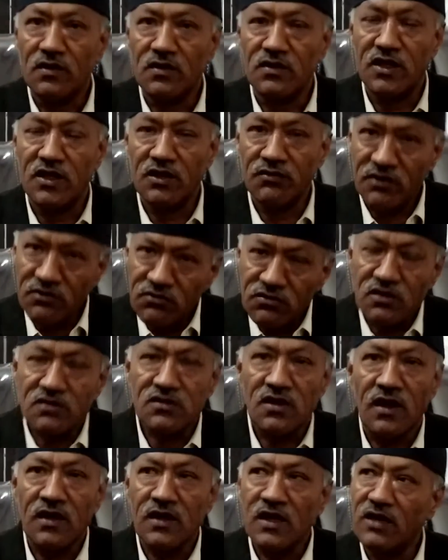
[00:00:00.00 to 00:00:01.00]
They went to the
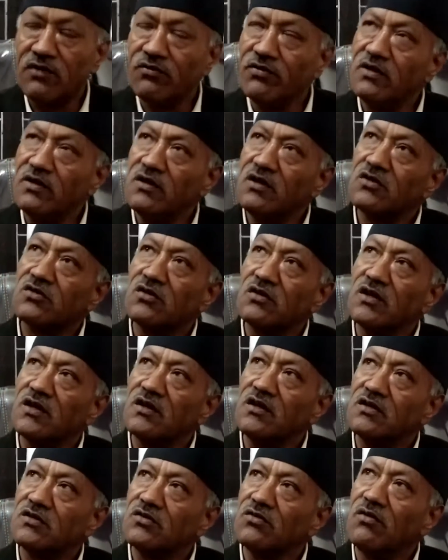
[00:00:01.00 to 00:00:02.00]
thana, and when they saw that
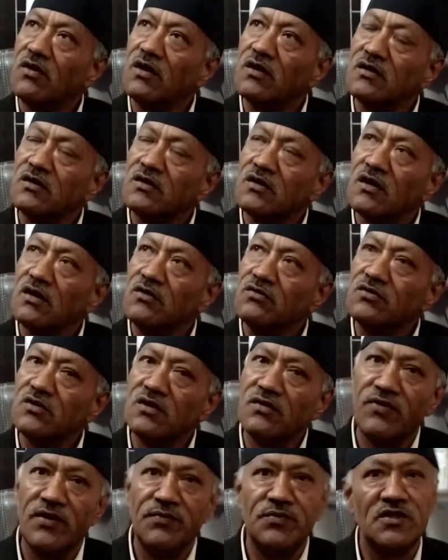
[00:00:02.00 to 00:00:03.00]
it's
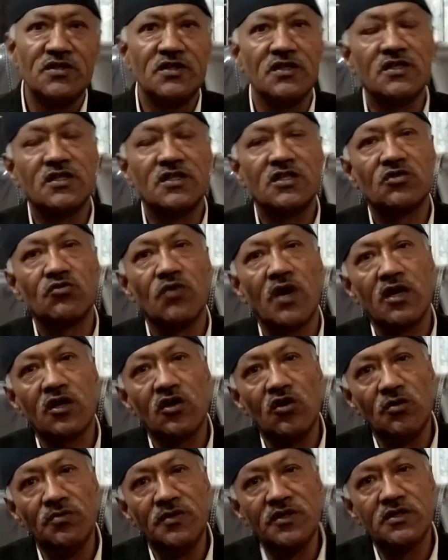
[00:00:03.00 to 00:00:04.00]
1056 square
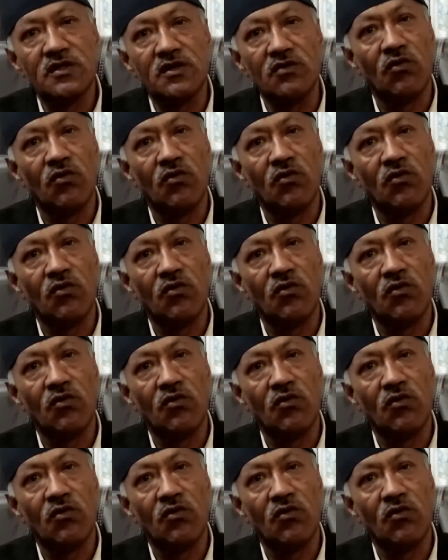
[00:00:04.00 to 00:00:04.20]
kilometer,